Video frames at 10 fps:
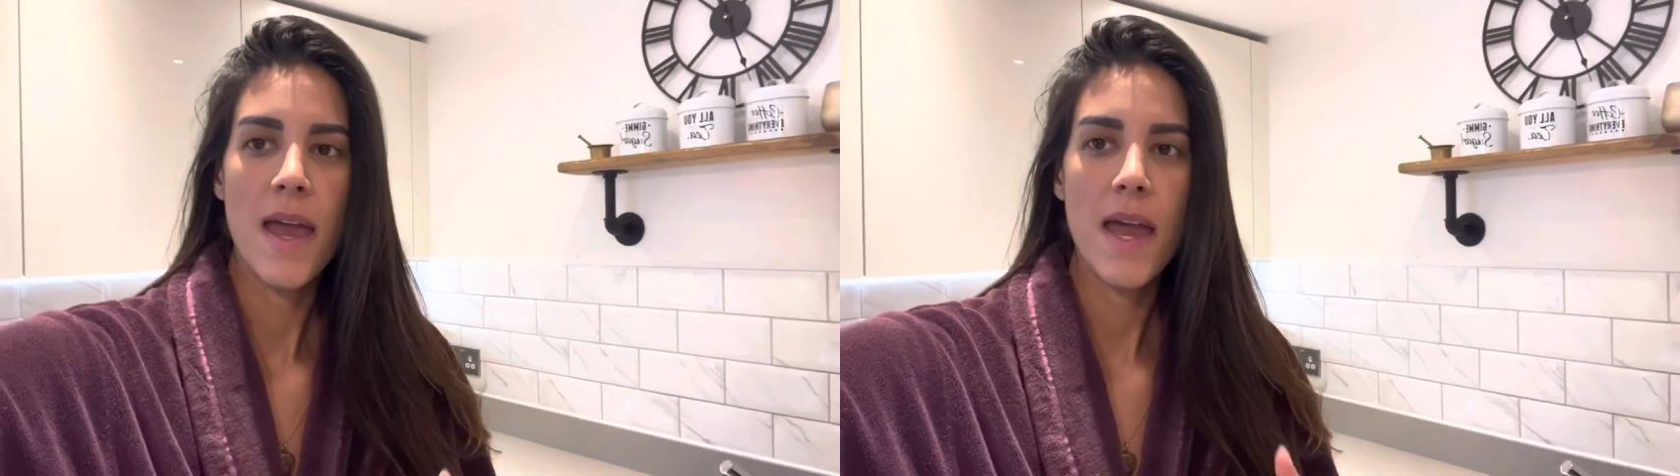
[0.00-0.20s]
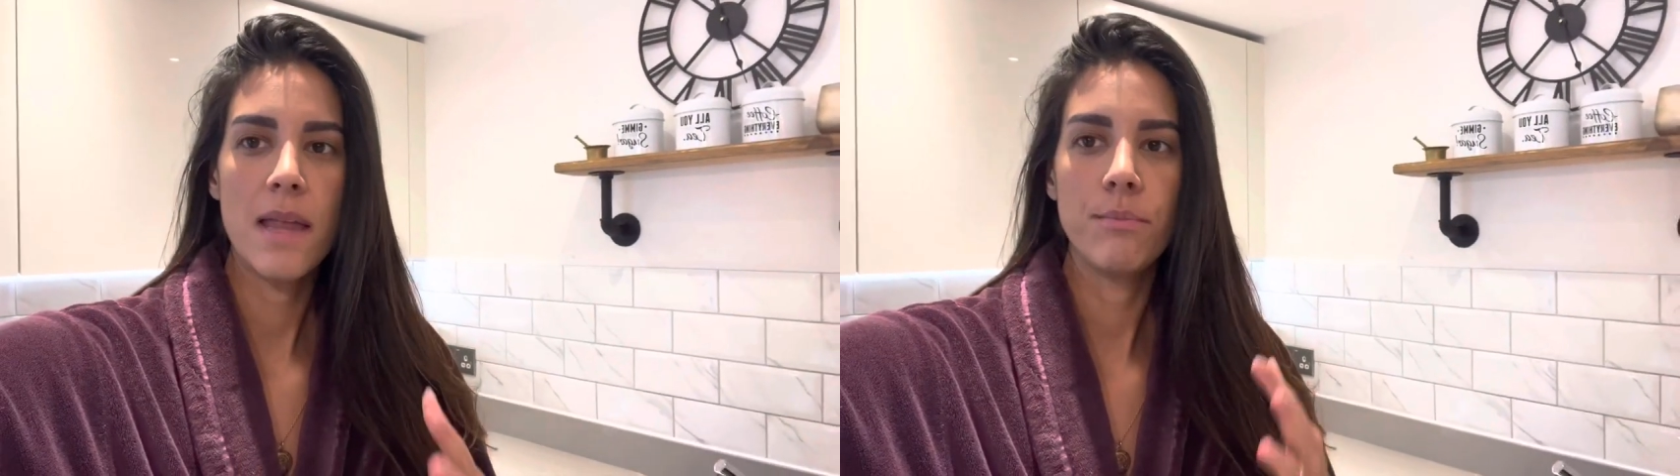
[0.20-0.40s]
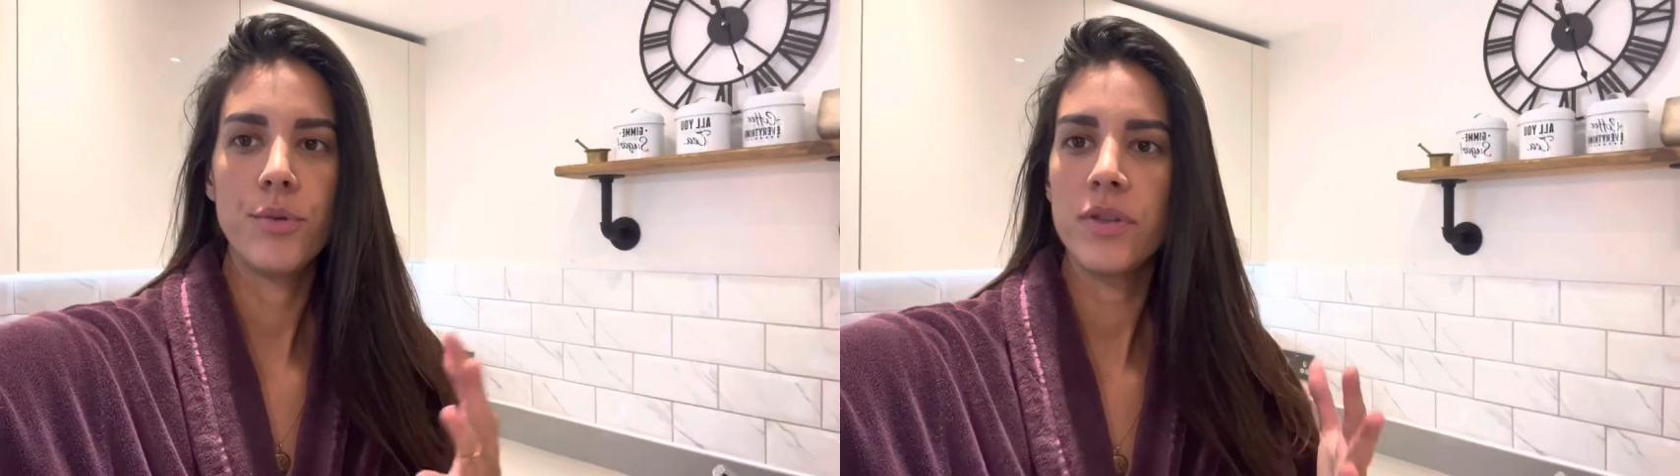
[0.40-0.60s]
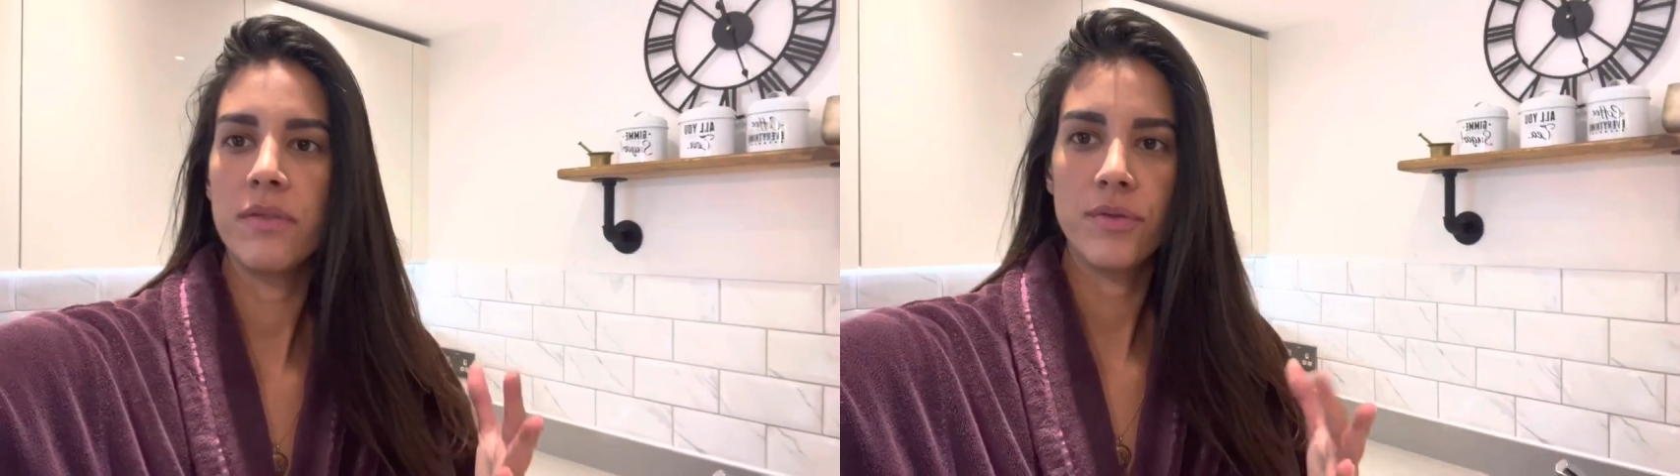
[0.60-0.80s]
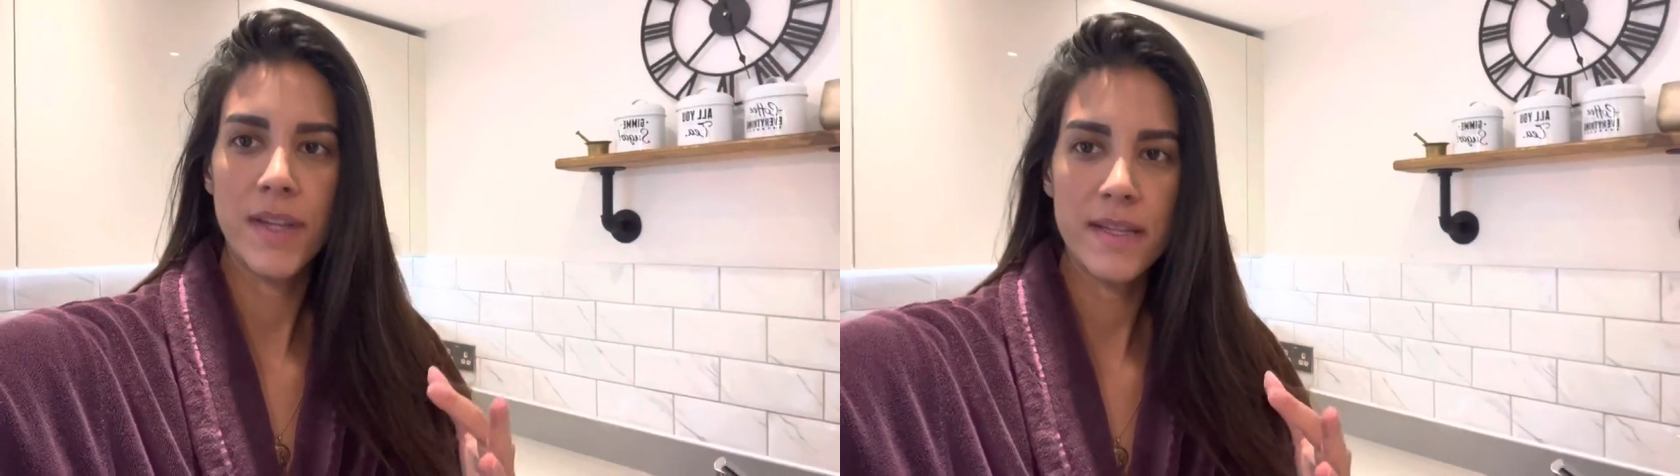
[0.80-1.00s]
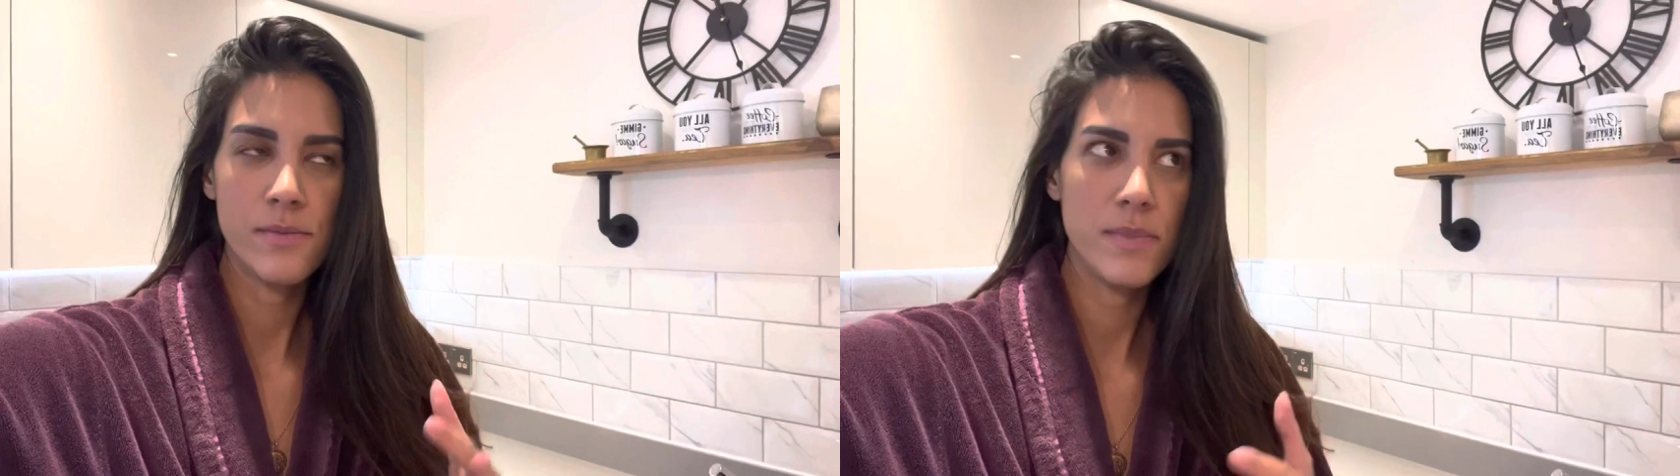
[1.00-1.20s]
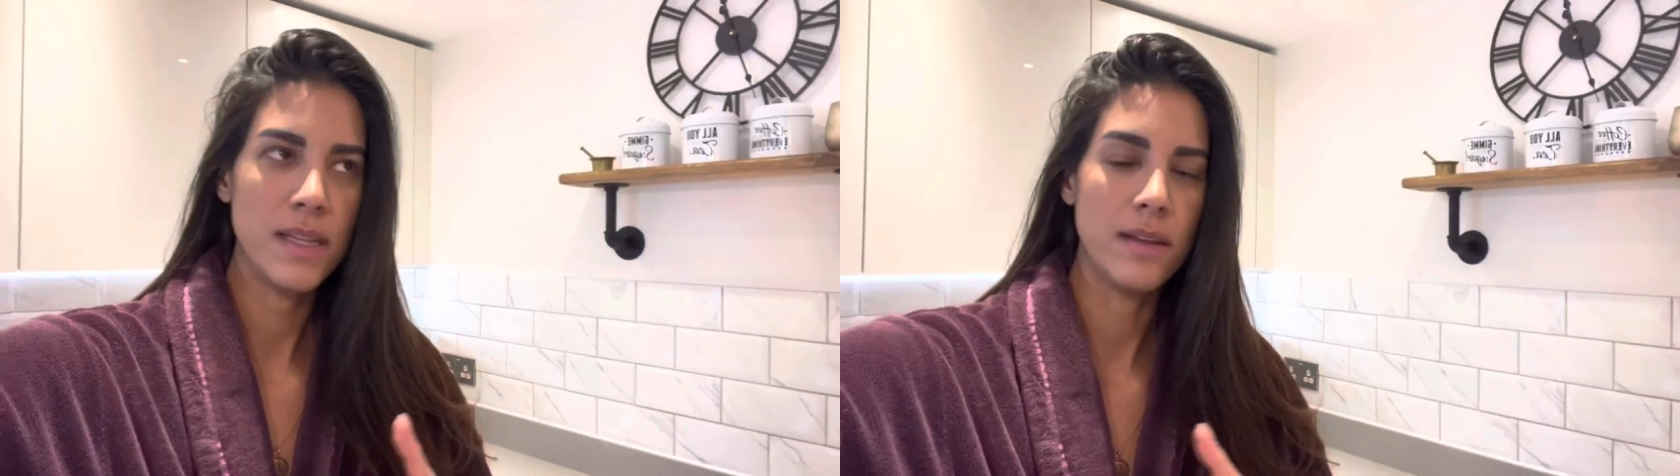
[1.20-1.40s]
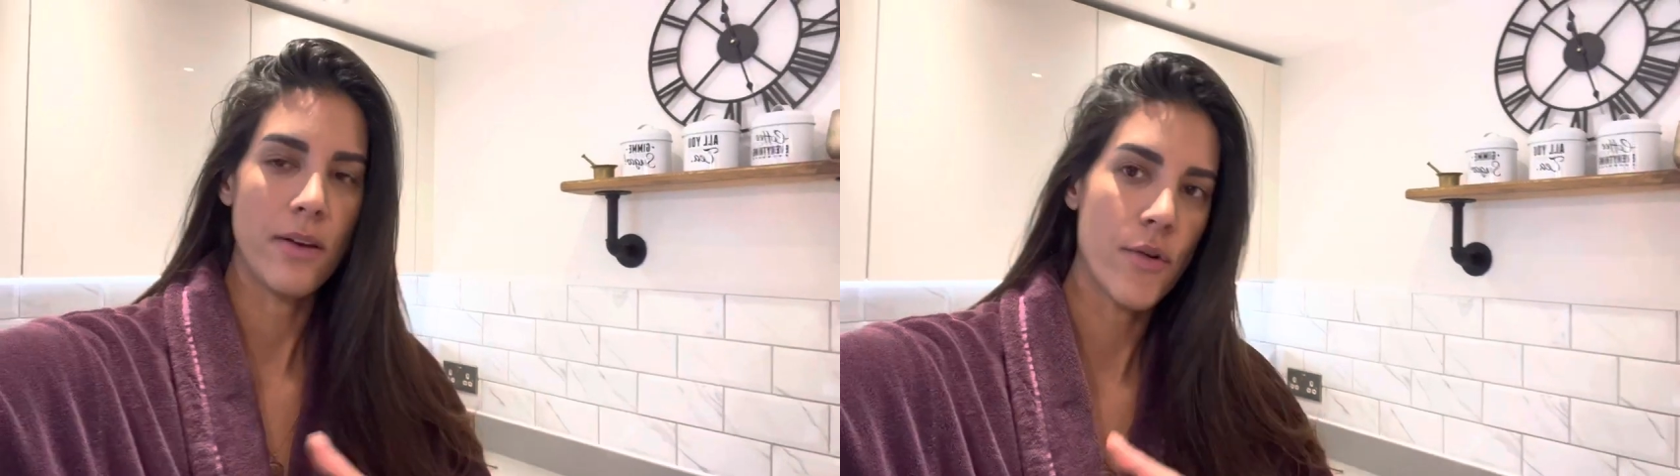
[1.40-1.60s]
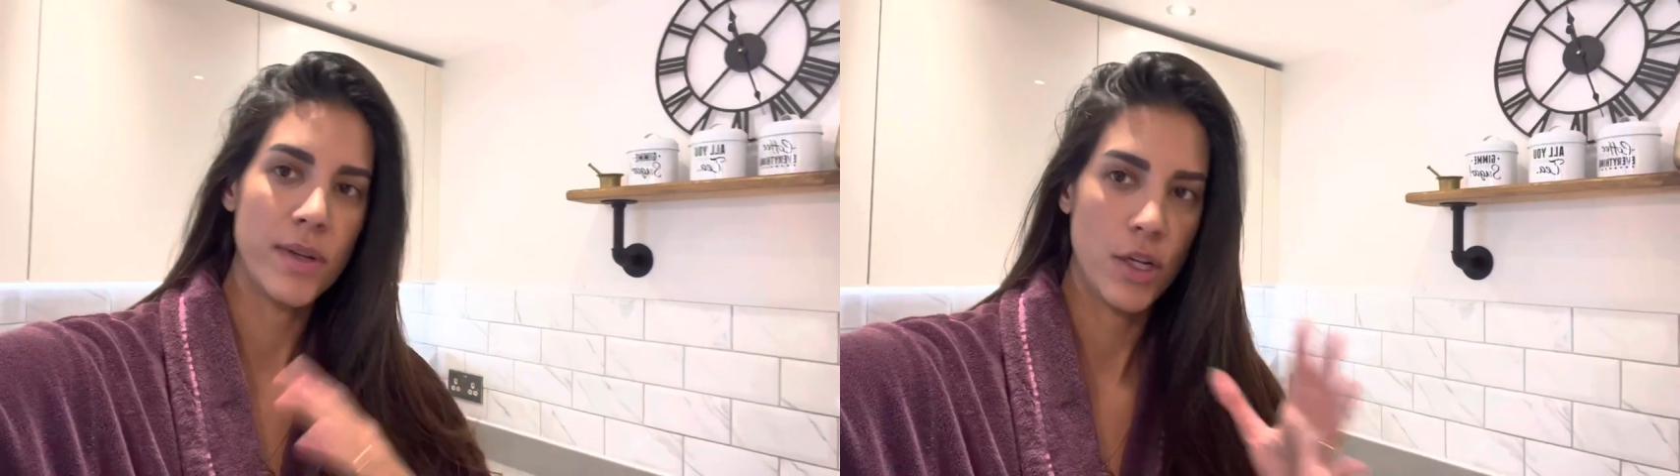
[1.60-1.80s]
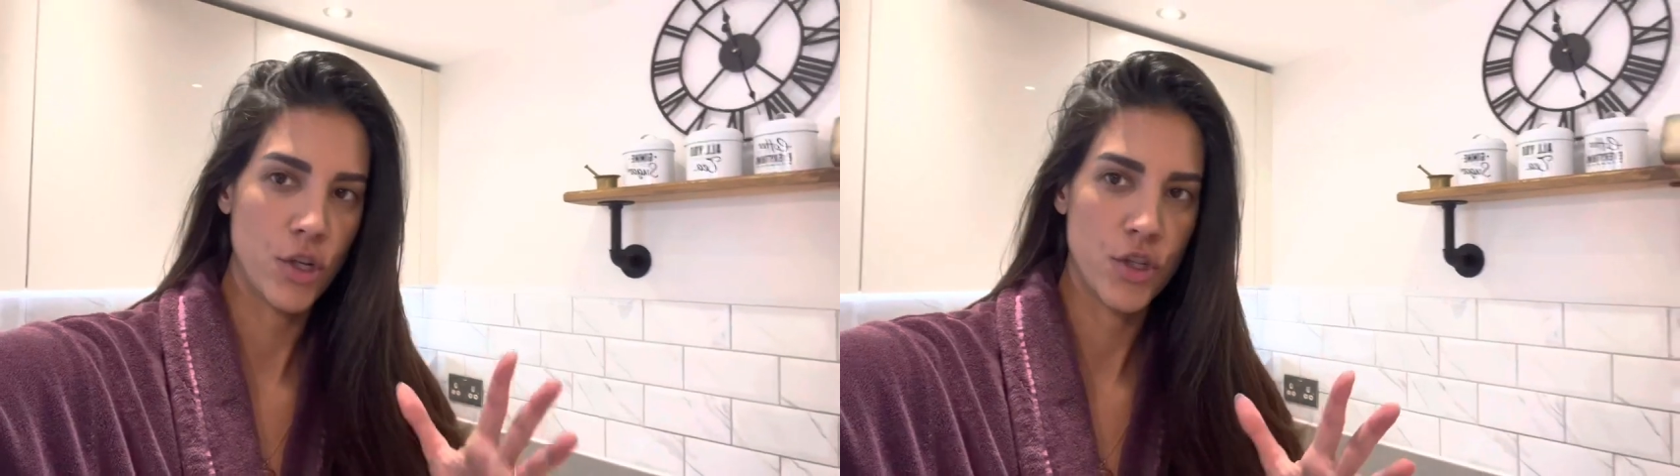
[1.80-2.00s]
And beautiful doesn't mean
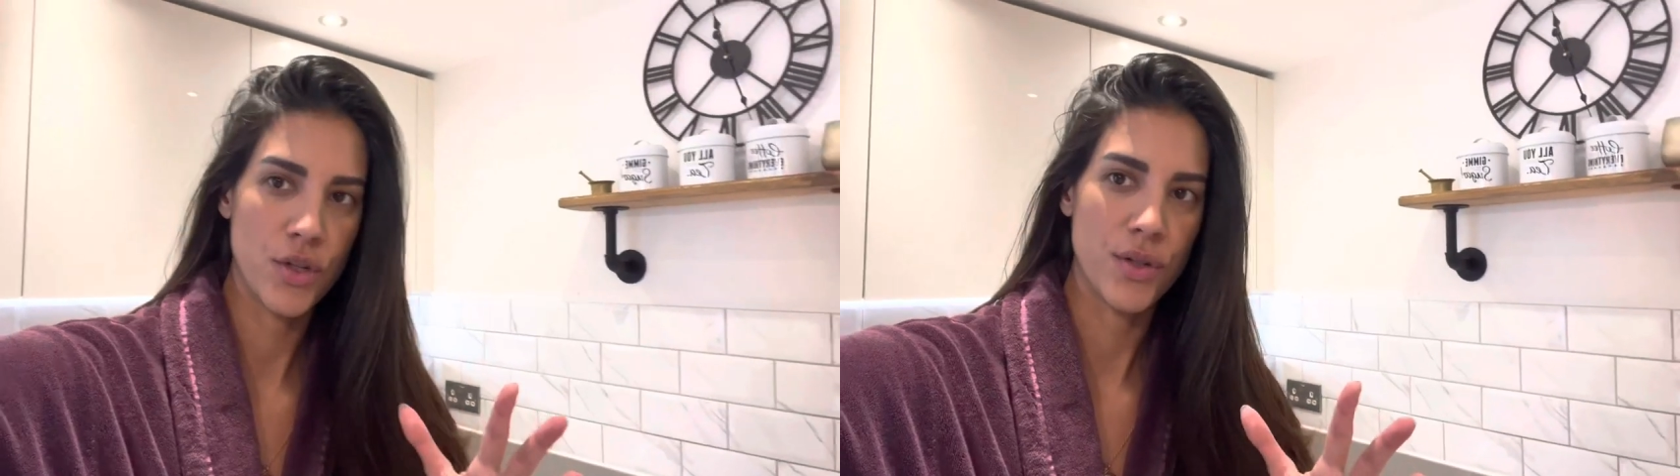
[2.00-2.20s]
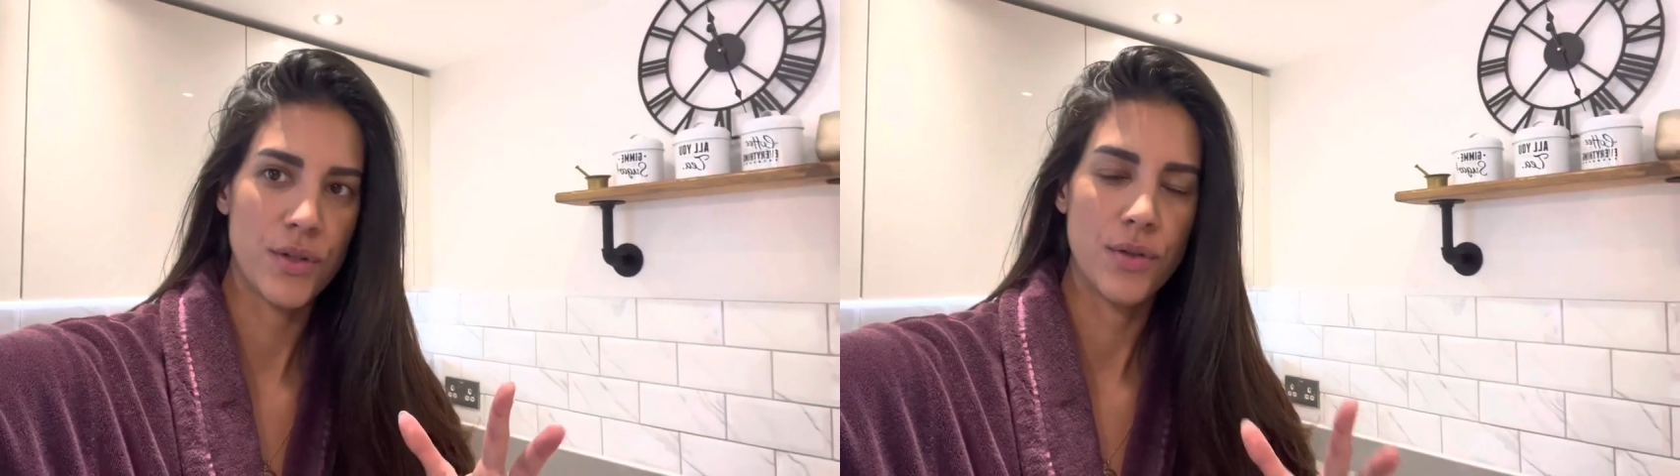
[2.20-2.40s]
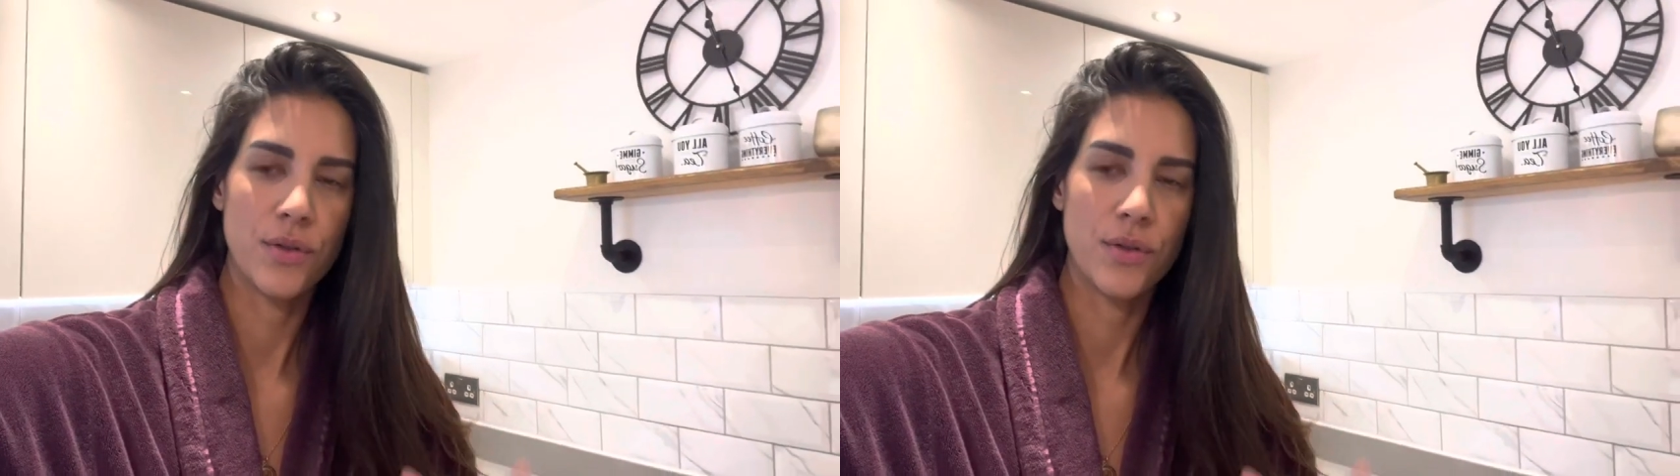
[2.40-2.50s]
only luxurious,